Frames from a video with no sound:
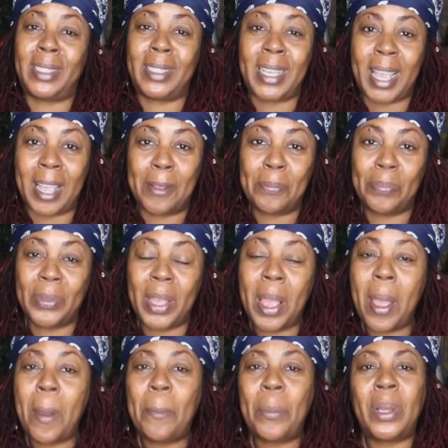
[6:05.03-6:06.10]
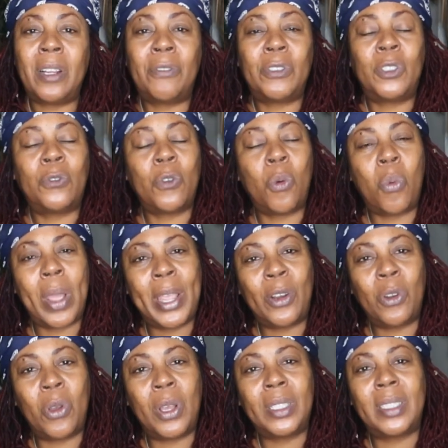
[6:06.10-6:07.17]
the day, but if it's for weight
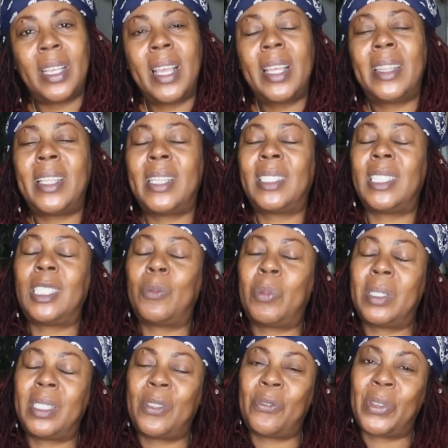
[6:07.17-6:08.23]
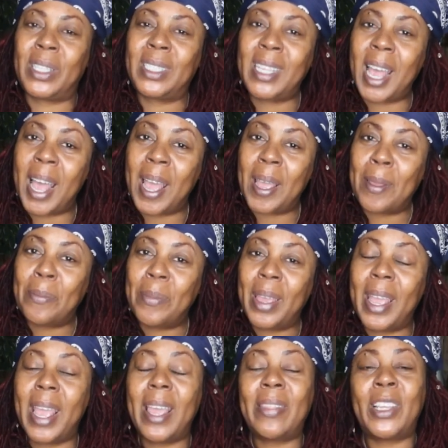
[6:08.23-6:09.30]
loss, there's a specific time
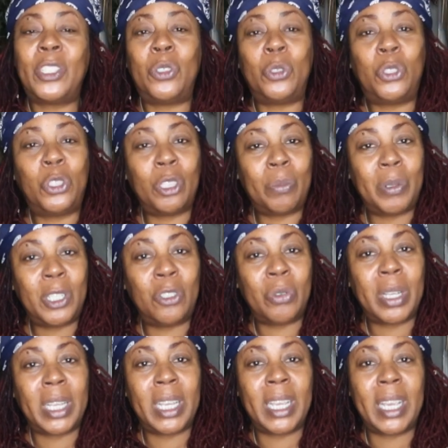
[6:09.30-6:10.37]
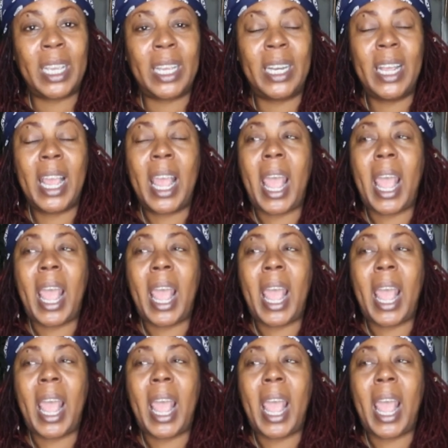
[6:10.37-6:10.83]
that you should be drinking it,